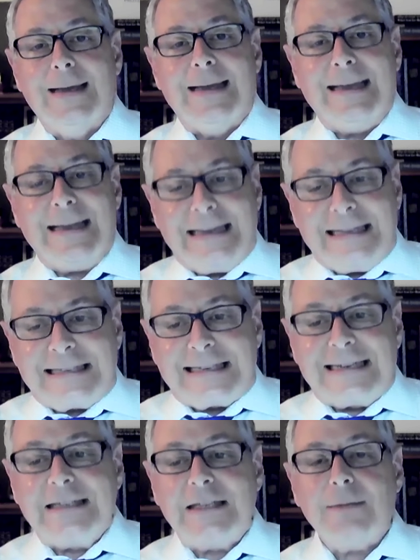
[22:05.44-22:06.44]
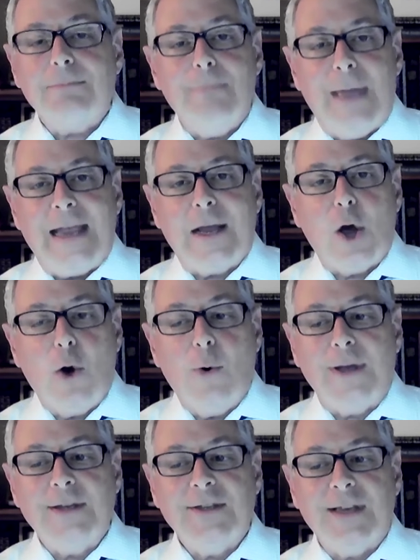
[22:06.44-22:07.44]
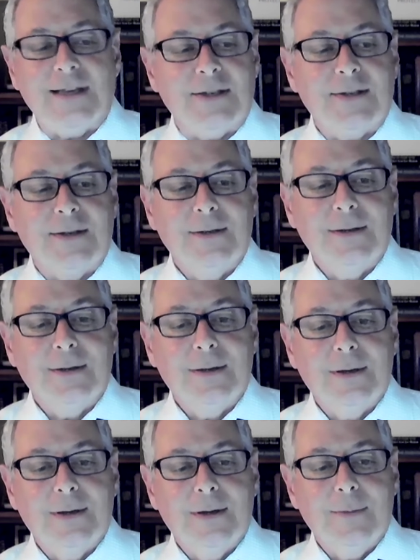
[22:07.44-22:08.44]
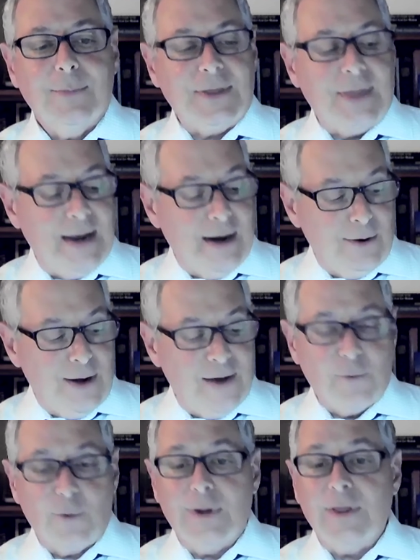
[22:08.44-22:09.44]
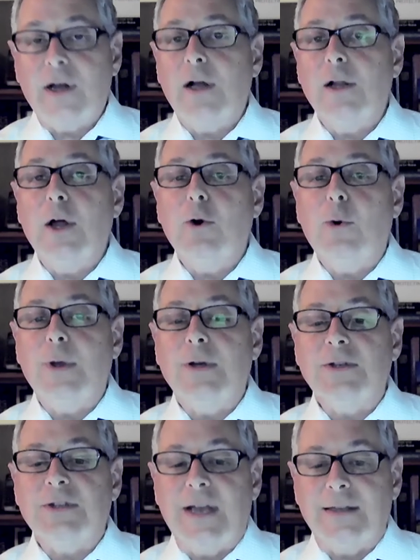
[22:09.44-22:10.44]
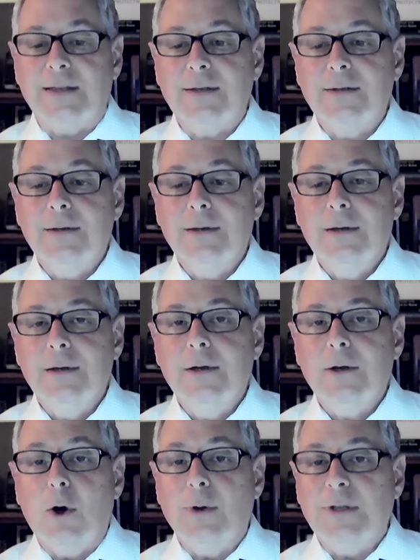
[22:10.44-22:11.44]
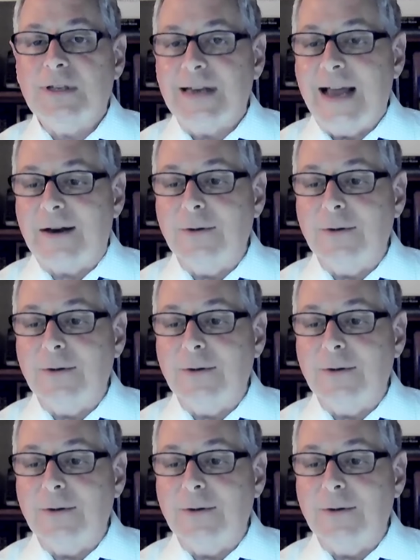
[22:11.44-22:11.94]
Incidents may coexist, but they are never, in the colloquial sense, coincidental.